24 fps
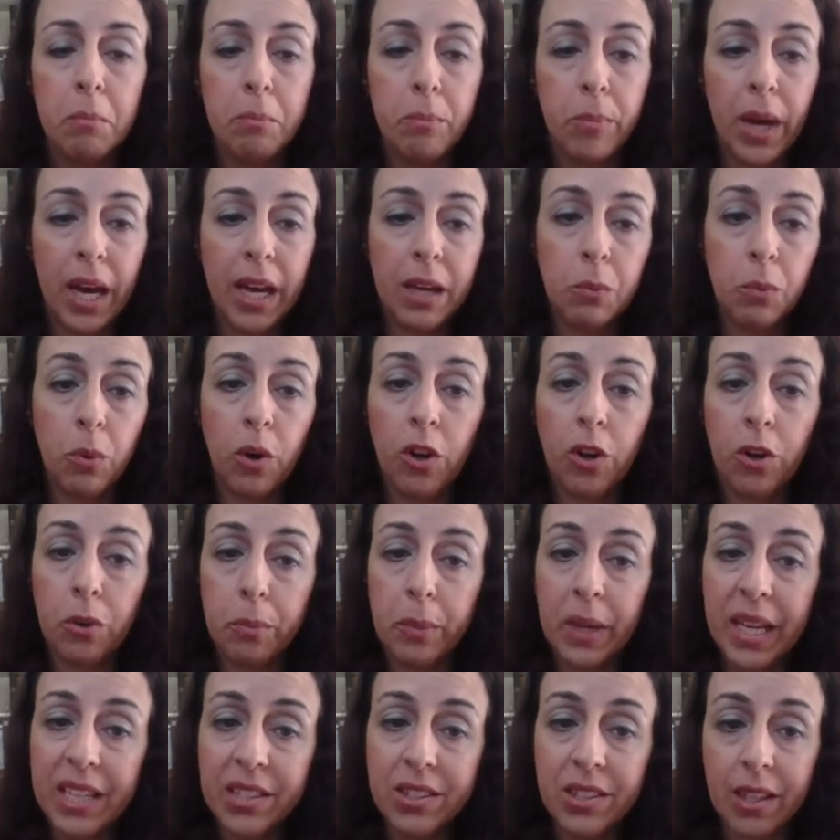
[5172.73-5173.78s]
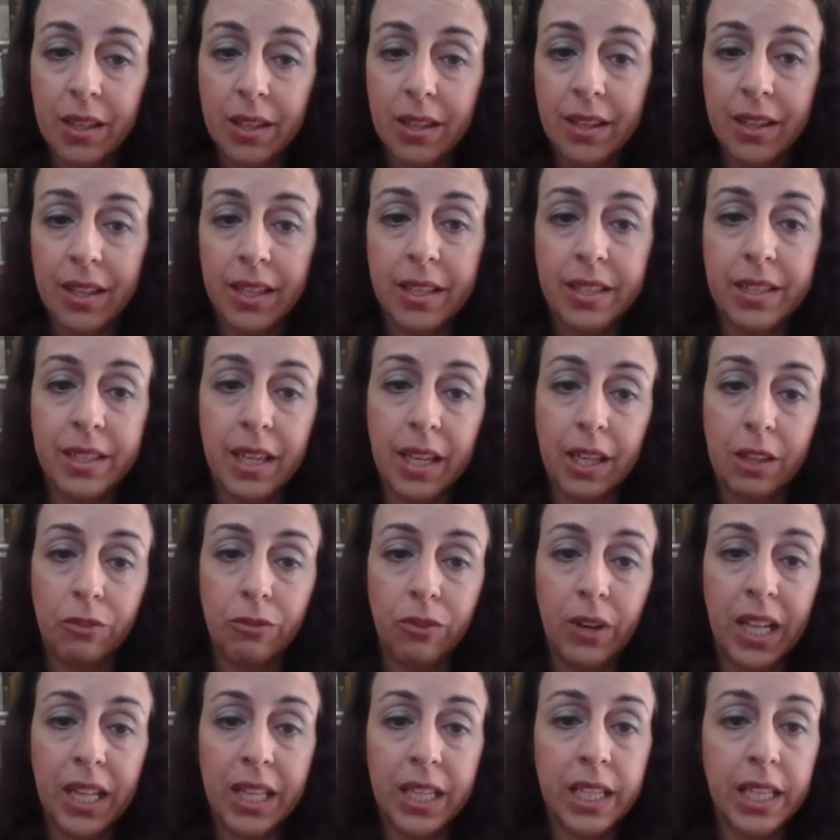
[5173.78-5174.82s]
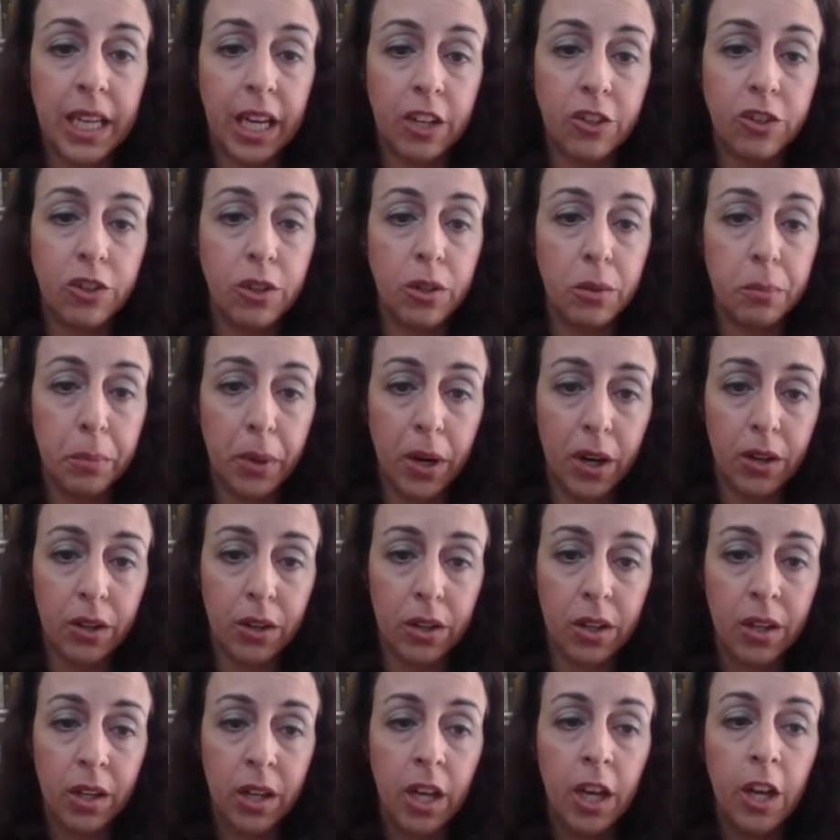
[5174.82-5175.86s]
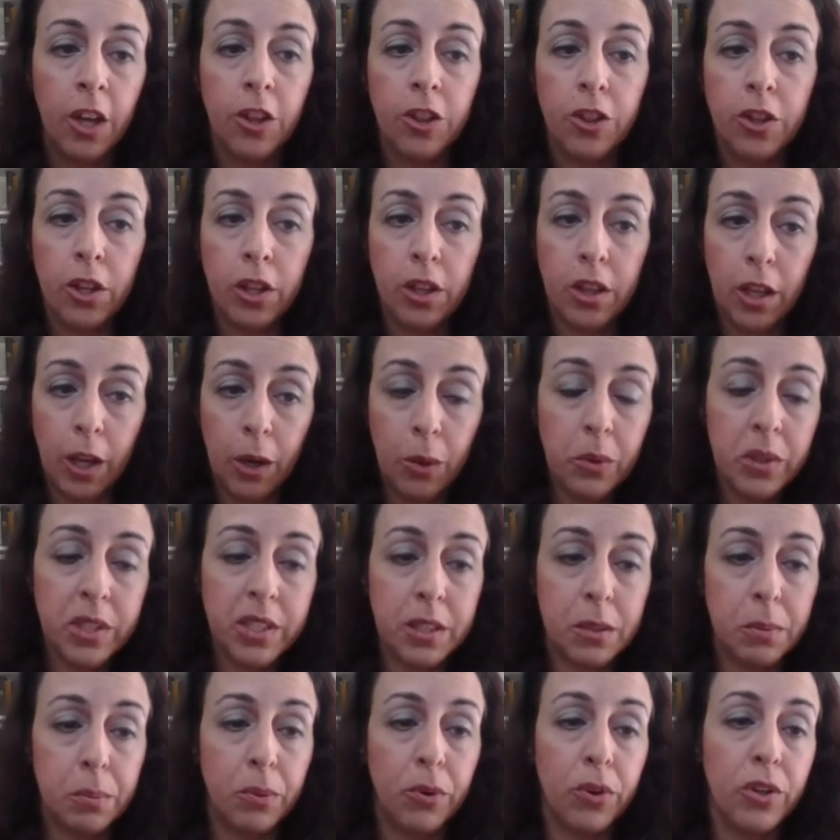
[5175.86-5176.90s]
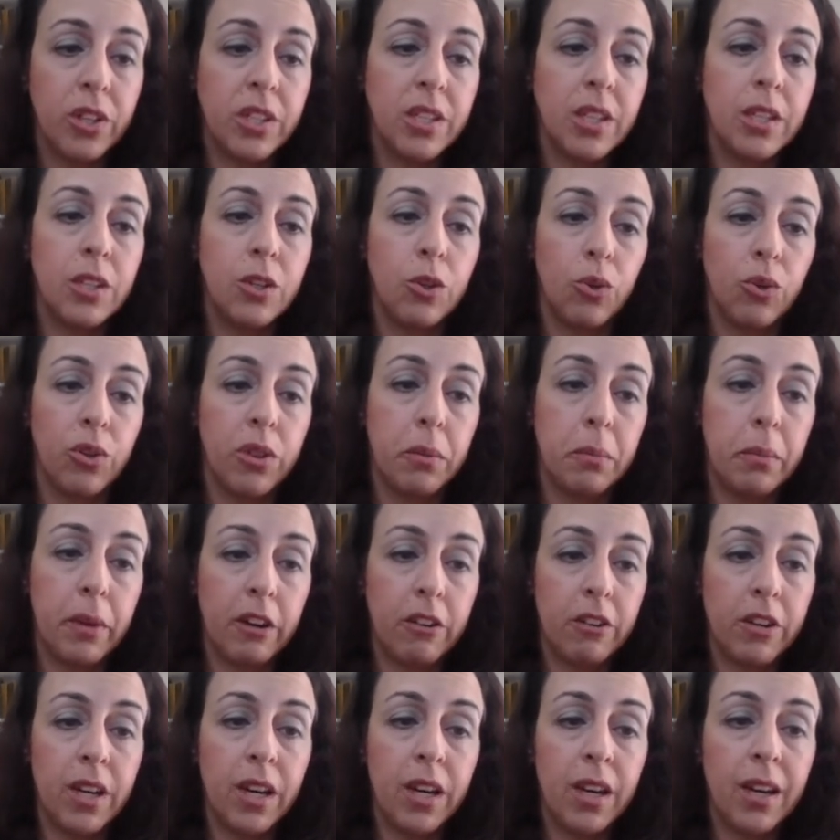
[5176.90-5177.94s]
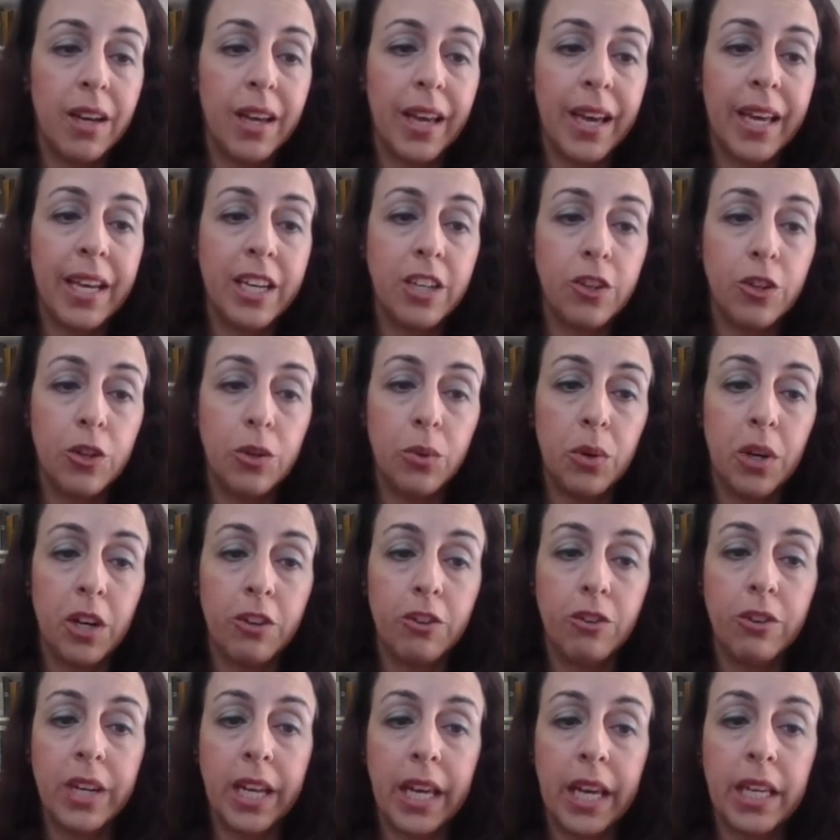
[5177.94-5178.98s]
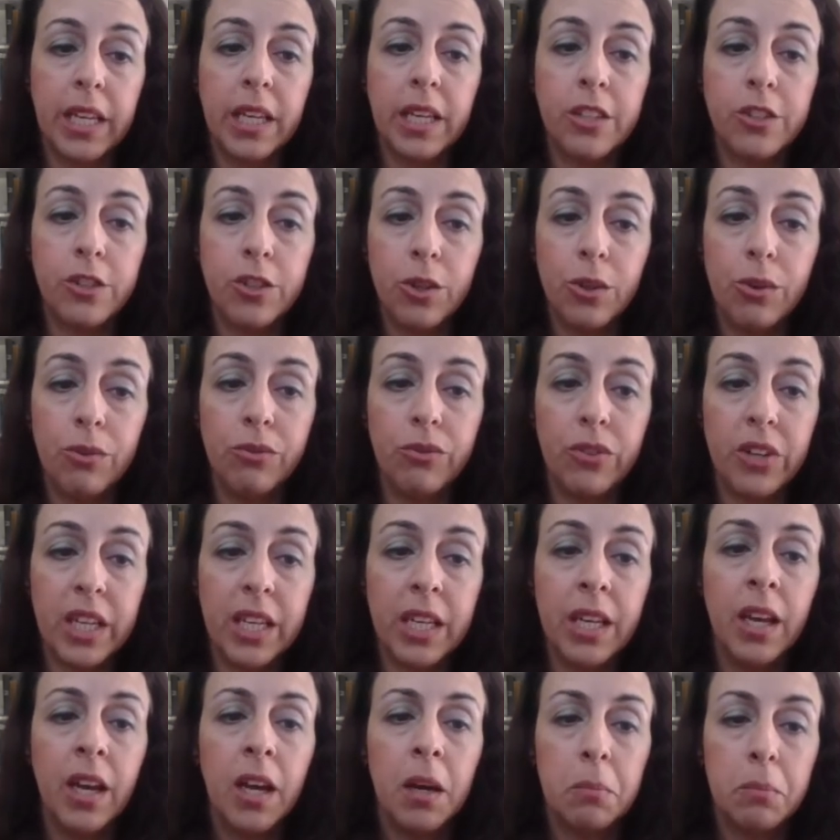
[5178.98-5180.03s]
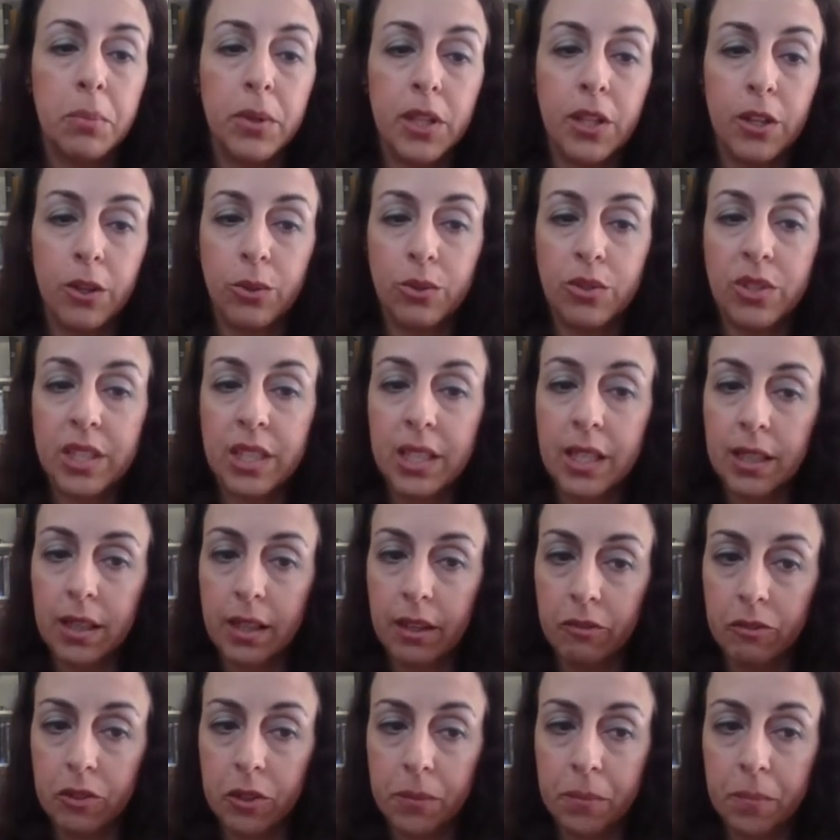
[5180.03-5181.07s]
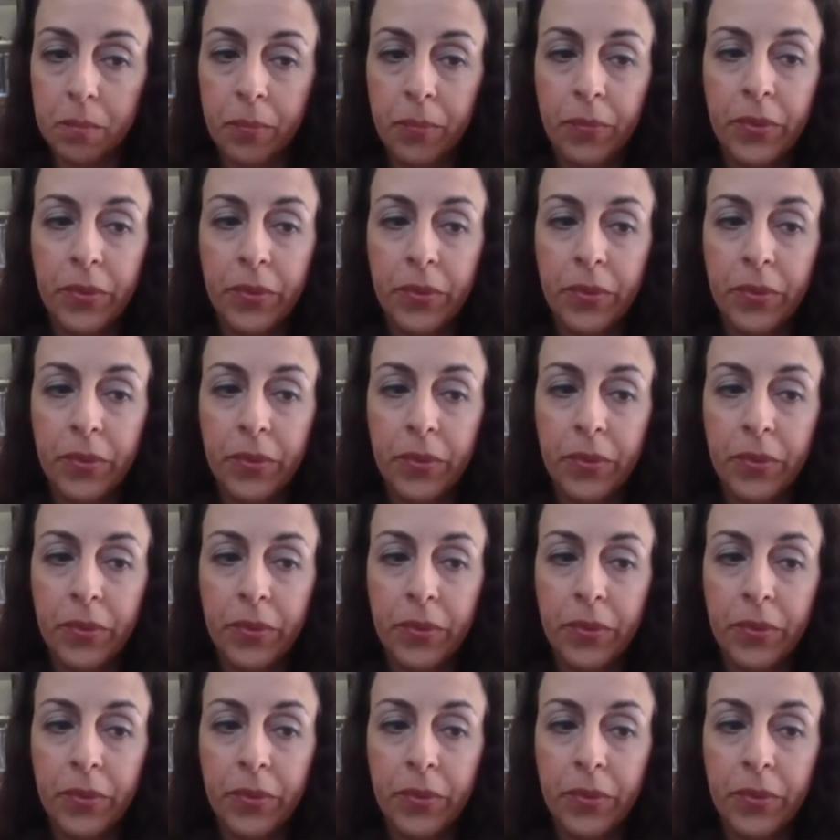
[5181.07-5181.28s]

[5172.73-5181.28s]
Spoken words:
Badwater Basin in Death Valley National Park, the lowest point in North America at 282 feet below sea level.